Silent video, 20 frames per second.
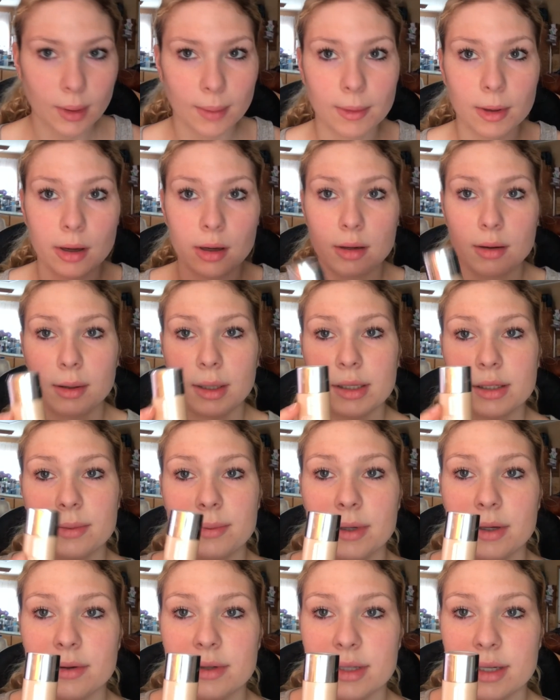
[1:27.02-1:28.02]
I'm going to
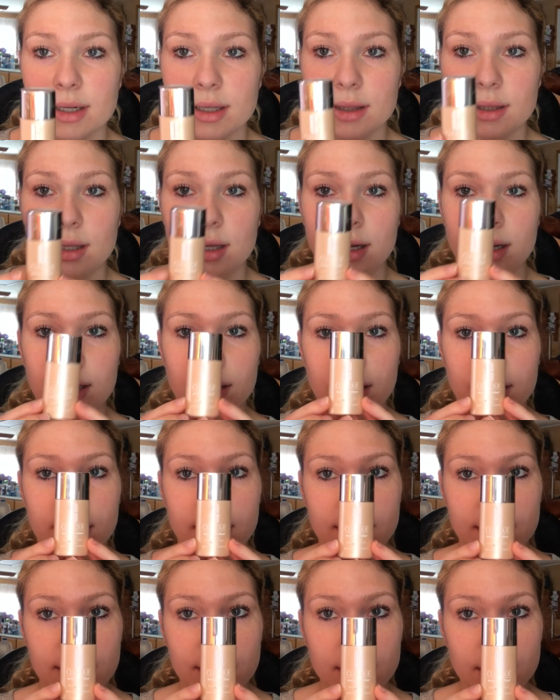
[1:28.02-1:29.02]
be using the
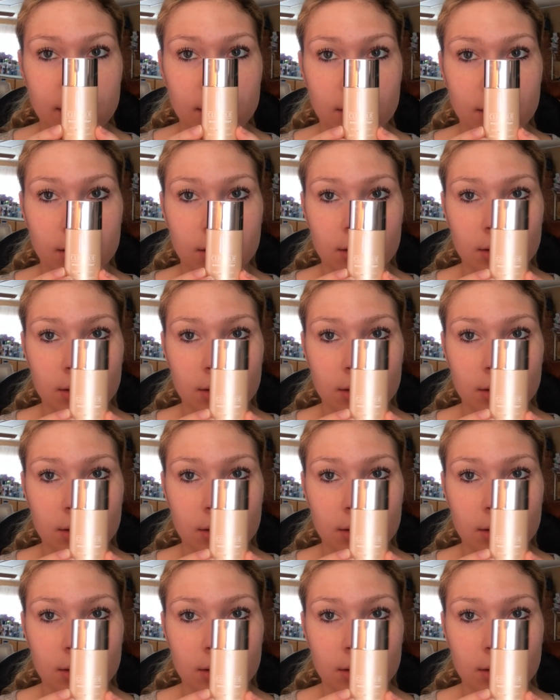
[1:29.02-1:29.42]
Clinique.